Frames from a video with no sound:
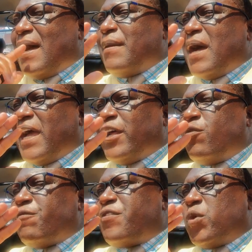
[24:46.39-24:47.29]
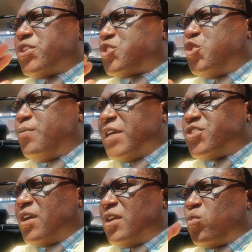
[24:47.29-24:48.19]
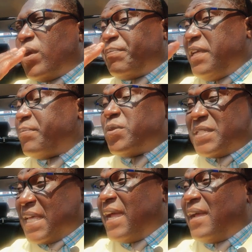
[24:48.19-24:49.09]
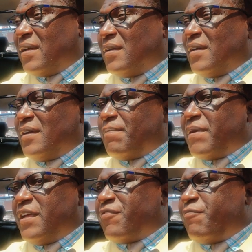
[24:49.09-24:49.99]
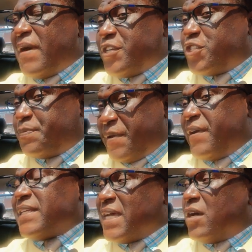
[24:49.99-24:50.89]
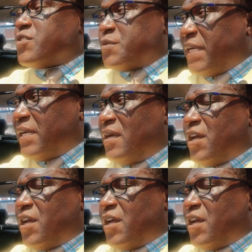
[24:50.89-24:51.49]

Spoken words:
I don't focus too much on what people say, but if my spirit tells me.